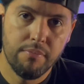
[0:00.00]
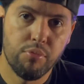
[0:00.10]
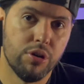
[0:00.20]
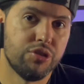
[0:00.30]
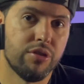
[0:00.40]

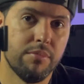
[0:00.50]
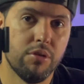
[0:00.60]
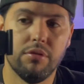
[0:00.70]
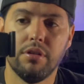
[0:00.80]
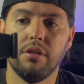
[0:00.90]
portrait
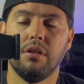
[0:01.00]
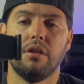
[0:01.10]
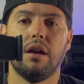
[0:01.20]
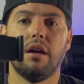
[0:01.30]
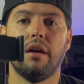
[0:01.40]
mode.
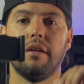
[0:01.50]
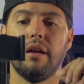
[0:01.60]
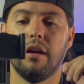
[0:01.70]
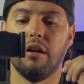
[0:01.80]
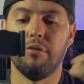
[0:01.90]
I had
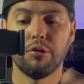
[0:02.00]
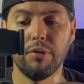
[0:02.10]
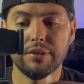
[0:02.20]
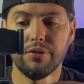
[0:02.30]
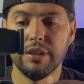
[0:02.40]
a
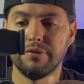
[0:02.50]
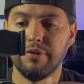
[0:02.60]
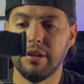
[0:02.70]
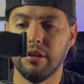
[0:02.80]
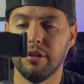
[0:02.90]
request for this
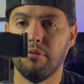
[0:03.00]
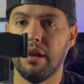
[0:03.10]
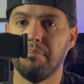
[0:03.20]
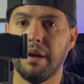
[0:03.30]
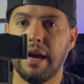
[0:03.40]
video a little
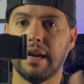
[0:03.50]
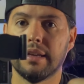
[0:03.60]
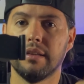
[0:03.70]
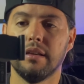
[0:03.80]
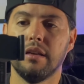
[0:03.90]
while back,
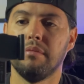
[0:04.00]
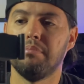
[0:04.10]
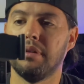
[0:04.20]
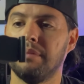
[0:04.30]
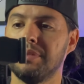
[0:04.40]

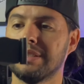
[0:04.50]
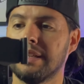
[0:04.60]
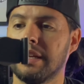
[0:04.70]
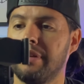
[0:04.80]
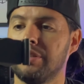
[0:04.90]
but I'm just
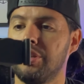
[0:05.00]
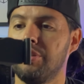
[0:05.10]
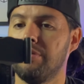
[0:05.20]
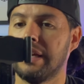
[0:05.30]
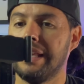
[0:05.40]
getting around
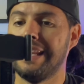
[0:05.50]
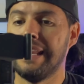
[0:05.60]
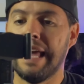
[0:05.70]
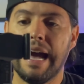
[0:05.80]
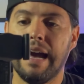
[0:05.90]
to doing it
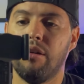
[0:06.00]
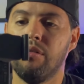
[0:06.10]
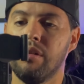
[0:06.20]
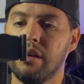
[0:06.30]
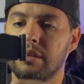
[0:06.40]
now.
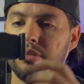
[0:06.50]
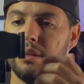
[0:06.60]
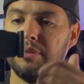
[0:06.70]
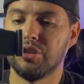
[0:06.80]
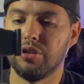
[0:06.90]
So
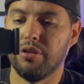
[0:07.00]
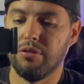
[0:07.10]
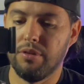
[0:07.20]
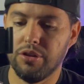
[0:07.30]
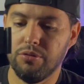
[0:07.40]
let me show you.
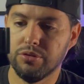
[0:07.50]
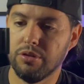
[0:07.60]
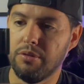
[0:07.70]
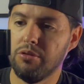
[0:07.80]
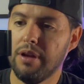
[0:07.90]
When you
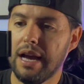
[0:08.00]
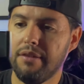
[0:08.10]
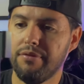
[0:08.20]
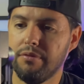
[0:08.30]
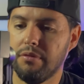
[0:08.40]

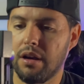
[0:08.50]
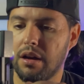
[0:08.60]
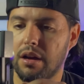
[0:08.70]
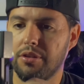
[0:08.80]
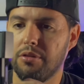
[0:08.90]
have
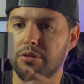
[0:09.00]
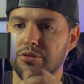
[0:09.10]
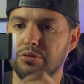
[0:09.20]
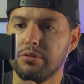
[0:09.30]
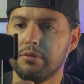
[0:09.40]
your
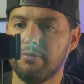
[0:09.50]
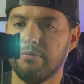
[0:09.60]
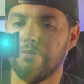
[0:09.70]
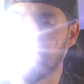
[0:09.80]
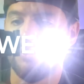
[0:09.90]
Zhiyun
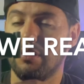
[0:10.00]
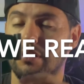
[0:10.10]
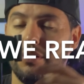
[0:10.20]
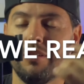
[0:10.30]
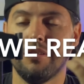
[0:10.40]

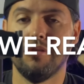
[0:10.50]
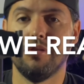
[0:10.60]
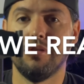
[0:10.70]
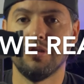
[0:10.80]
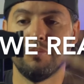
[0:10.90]
your
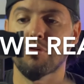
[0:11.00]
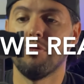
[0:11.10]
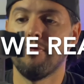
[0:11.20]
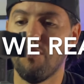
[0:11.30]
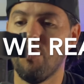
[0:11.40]
Smooth
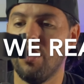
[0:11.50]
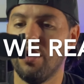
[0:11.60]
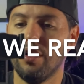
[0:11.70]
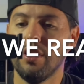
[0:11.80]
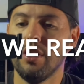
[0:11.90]
4,